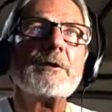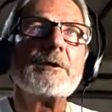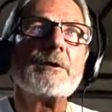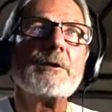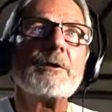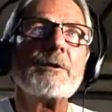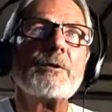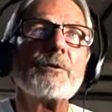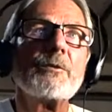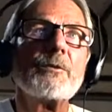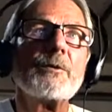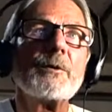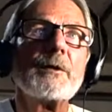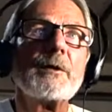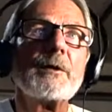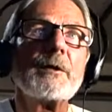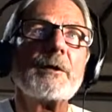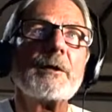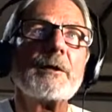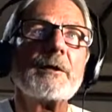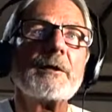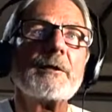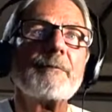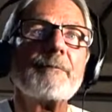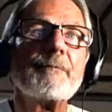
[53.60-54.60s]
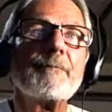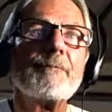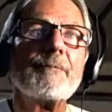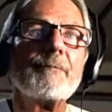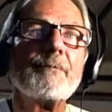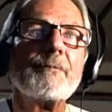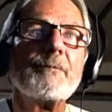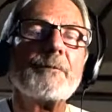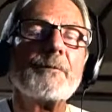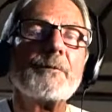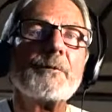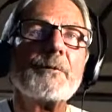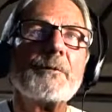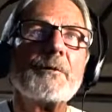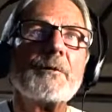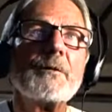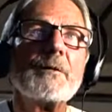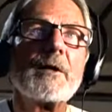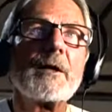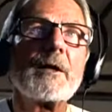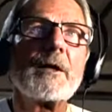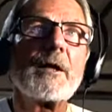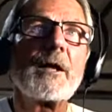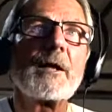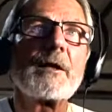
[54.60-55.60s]
you know, and
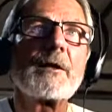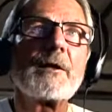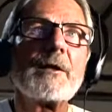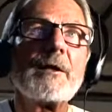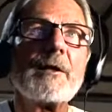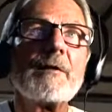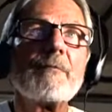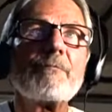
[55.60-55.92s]
I'd like to